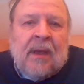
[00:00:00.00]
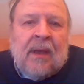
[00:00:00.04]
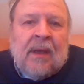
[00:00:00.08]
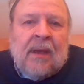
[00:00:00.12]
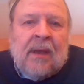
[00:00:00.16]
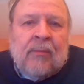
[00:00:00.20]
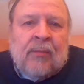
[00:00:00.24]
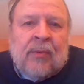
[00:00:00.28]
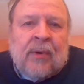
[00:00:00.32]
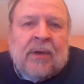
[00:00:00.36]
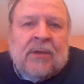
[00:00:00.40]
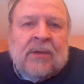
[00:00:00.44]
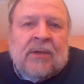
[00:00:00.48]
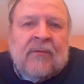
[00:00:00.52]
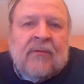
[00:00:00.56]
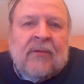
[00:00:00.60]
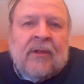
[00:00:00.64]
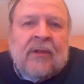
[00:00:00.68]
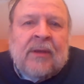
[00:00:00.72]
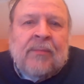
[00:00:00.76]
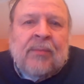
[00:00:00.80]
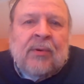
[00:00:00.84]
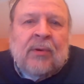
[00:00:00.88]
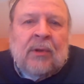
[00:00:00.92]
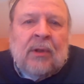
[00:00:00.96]

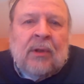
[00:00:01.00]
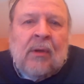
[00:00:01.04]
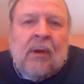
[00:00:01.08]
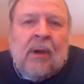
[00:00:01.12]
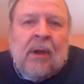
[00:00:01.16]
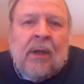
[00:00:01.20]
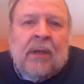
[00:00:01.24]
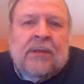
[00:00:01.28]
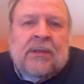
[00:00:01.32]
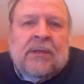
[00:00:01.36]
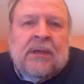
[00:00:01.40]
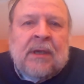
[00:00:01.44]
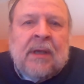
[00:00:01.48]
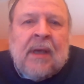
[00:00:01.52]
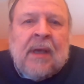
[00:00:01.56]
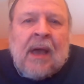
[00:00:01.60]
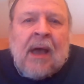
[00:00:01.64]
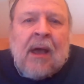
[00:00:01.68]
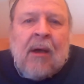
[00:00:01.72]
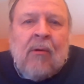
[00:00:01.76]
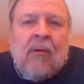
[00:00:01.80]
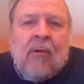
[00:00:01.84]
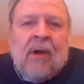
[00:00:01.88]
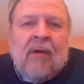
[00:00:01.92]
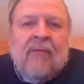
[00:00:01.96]
impressively prolonged.
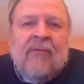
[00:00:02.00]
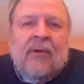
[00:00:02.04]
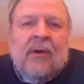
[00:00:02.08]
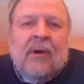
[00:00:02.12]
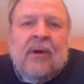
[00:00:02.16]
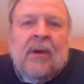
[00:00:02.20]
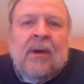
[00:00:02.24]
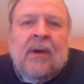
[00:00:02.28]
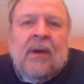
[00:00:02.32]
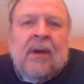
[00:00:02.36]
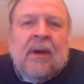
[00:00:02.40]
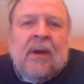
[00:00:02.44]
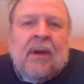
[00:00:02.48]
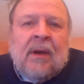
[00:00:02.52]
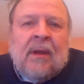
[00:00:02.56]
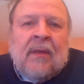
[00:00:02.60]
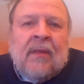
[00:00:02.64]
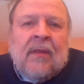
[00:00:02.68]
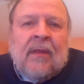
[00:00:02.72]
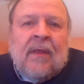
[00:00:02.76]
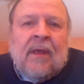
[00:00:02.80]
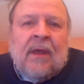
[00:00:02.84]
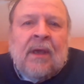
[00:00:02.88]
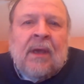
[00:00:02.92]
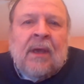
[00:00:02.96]
However,
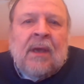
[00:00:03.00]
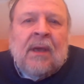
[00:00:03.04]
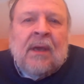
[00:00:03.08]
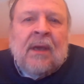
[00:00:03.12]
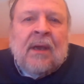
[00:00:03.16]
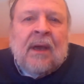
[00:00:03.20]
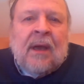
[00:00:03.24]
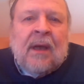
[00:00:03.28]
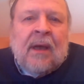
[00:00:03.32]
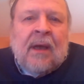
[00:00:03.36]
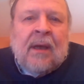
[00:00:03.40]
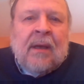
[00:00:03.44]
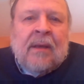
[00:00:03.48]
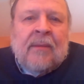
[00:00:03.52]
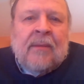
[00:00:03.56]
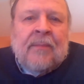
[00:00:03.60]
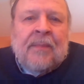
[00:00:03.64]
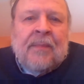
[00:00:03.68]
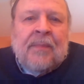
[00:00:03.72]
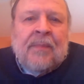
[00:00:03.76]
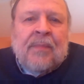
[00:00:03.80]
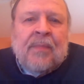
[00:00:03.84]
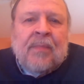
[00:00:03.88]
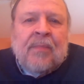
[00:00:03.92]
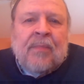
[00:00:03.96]
the uh,
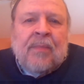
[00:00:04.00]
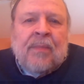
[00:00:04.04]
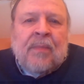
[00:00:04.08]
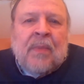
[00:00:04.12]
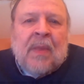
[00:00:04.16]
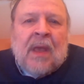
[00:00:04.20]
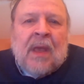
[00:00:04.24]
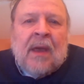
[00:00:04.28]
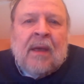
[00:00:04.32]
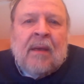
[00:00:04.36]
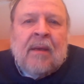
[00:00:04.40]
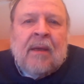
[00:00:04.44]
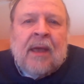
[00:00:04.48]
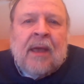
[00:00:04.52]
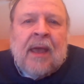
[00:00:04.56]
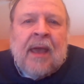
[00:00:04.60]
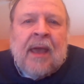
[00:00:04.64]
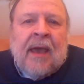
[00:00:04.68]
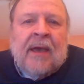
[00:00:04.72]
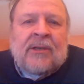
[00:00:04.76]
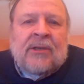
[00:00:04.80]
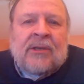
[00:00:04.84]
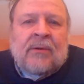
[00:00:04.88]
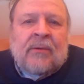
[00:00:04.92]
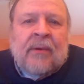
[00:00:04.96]
uh,
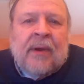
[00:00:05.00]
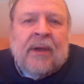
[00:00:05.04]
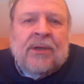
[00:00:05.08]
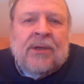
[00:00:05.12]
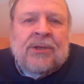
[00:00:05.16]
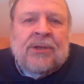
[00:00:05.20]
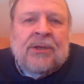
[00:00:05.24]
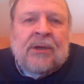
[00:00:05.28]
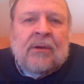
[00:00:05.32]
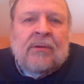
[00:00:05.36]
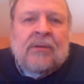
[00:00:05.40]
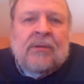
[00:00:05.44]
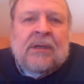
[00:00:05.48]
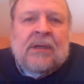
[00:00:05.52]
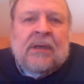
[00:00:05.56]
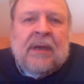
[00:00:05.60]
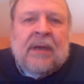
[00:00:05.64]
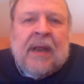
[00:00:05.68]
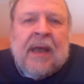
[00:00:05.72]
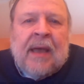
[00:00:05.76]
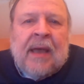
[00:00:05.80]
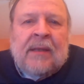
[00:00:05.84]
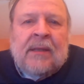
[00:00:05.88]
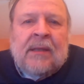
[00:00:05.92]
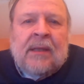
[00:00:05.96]
hazard ratio did
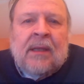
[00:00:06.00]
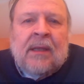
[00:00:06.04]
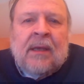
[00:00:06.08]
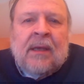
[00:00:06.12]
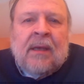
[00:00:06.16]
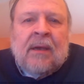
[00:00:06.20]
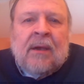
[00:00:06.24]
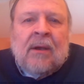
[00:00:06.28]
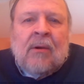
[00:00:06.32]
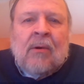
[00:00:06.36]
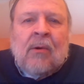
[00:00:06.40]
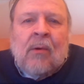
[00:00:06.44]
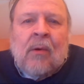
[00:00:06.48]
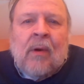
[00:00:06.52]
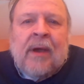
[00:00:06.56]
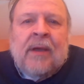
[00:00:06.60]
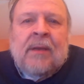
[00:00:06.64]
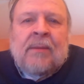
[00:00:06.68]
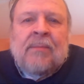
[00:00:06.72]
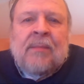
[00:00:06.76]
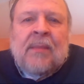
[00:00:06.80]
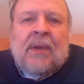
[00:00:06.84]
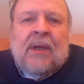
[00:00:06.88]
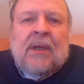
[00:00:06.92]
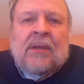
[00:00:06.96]
not
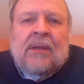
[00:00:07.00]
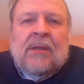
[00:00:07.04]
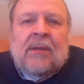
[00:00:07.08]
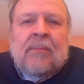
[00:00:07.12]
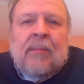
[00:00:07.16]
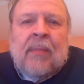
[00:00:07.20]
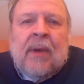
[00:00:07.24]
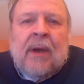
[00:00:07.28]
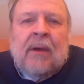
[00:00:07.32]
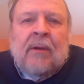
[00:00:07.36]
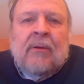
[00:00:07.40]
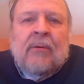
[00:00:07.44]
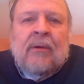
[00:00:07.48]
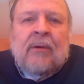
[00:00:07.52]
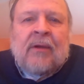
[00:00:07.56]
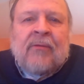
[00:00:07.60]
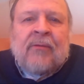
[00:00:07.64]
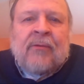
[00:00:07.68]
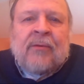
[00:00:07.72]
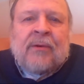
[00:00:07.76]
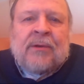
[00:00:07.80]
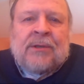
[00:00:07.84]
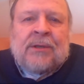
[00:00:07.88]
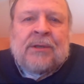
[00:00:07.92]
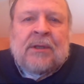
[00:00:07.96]
quite meet the boundary
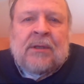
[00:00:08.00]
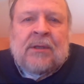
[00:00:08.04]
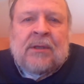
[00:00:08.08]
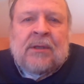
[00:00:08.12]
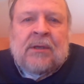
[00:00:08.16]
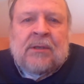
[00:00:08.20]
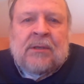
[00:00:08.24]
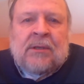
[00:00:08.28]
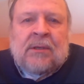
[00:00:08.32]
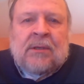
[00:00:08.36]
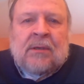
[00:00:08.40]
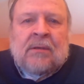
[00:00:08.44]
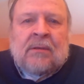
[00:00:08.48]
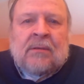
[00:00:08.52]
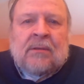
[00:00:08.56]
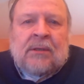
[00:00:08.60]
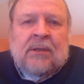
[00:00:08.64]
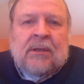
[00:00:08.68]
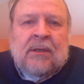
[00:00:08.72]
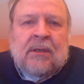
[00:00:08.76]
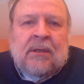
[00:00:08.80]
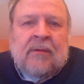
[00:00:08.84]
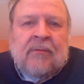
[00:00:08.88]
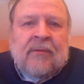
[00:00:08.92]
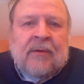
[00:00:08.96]
for statistical
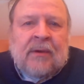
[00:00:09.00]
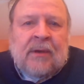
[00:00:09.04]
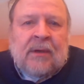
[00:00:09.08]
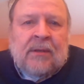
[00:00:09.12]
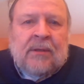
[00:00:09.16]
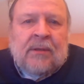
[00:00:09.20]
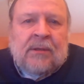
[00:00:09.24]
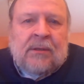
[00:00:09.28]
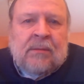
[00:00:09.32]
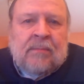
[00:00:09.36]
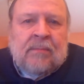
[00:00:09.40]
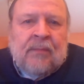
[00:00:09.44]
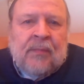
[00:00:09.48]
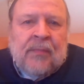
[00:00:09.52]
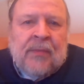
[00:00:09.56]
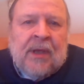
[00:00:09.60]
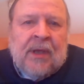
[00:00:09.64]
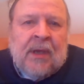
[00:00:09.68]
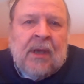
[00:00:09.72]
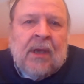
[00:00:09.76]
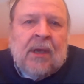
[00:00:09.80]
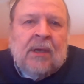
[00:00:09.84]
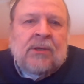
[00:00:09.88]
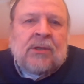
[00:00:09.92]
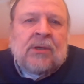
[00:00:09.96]
significance.
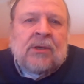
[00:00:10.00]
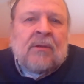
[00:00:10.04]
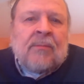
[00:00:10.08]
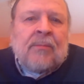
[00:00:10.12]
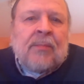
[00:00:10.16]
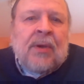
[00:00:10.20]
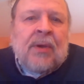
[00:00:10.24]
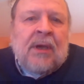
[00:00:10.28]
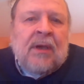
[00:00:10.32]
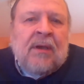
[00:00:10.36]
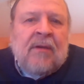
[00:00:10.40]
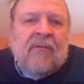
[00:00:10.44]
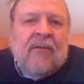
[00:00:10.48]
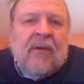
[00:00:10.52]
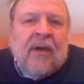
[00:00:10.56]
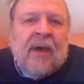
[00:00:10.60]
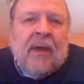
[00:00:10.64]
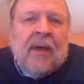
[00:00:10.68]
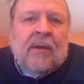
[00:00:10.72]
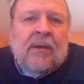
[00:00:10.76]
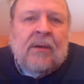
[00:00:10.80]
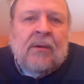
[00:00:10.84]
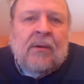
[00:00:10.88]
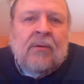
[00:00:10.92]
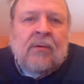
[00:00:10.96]
So the
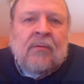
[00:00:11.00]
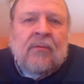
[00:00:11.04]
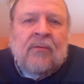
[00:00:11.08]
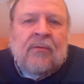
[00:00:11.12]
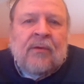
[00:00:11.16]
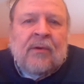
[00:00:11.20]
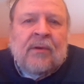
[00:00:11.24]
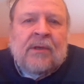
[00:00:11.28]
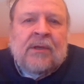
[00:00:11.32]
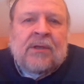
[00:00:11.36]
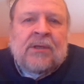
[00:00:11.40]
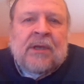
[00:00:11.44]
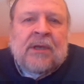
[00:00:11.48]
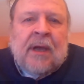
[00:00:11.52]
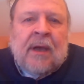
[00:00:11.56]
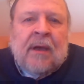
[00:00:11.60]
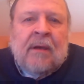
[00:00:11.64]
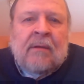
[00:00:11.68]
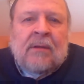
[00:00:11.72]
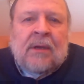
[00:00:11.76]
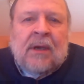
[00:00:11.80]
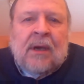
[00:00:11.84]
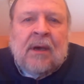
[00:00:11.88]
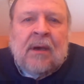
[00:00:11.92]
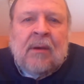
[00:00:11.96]
p-value for this
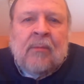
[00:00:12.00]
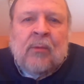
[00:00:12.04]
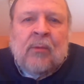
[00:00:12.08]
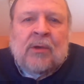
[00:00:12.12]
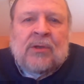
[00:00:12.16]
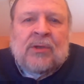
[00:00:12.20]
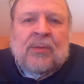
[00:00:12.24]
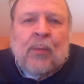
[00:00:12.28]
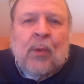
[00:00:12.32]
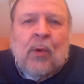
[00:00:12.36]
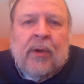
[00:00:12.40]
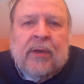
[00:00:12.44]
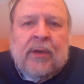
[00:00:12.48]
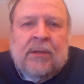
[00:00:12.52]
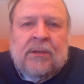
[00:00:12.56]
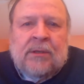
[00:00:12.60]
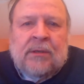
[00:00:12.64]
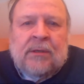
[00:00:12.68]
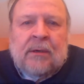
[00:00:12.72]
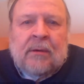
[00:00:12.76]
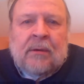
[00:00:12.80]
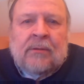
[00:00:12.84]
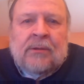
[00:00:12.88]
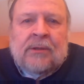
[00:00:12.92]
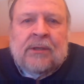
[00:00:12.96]
outcome was zero point
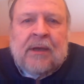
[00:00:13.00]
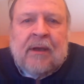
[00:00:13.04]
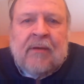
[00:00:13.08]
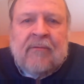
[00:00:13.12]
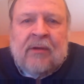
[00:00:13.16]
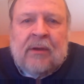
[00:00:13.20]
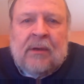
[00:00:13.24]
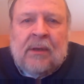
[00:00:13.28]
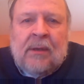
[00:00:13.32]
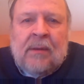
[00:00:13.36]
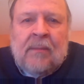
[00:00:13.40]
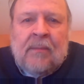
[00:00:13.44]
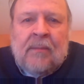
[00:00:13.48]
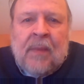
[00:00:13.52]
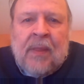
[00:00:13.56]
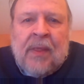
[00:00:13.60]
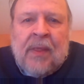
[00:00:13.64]
zero seven.